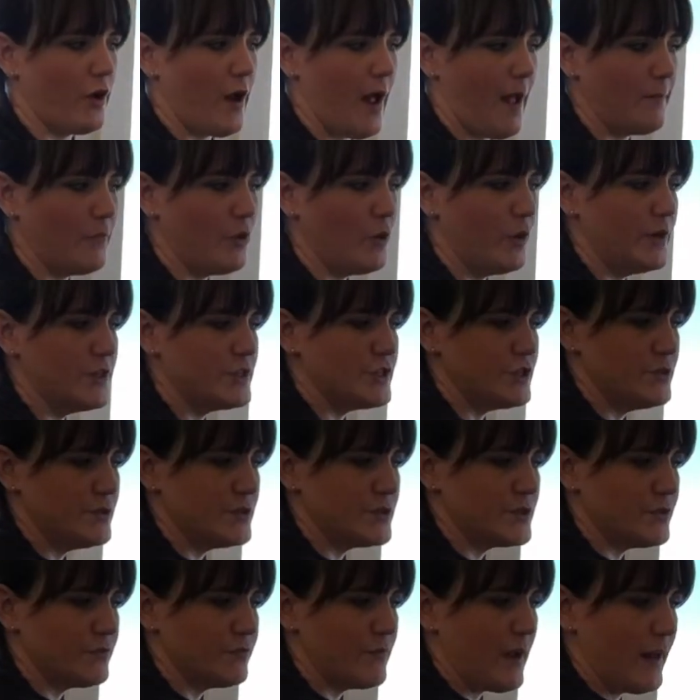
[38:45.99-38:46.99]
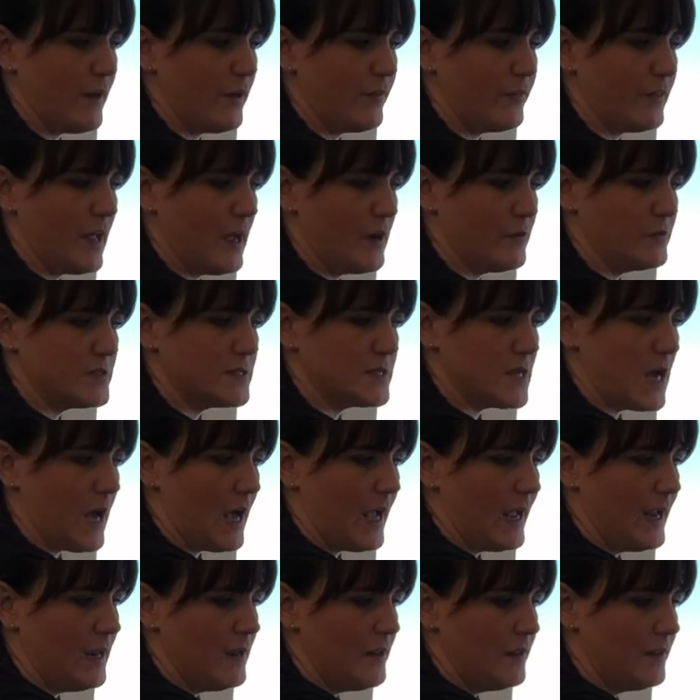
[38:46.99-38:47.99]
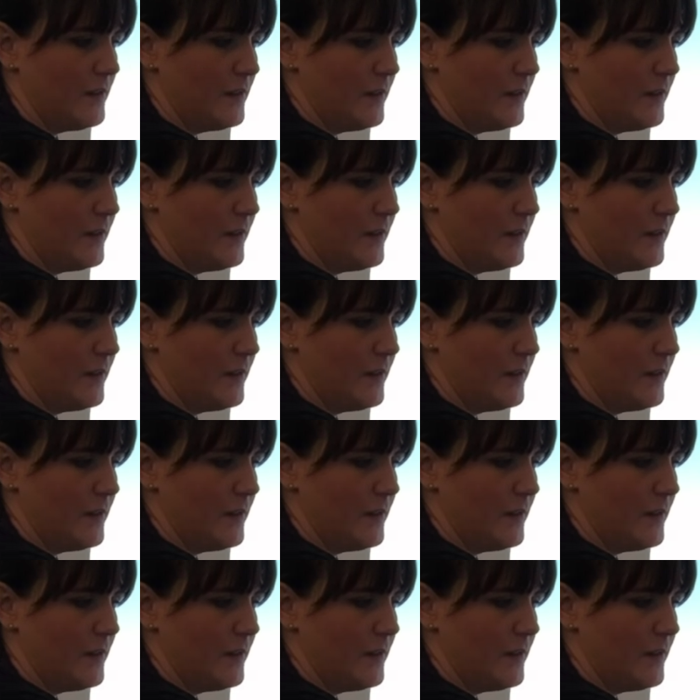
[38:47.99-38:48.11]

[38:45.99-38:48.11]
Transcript: I'm going to use the red on the outside.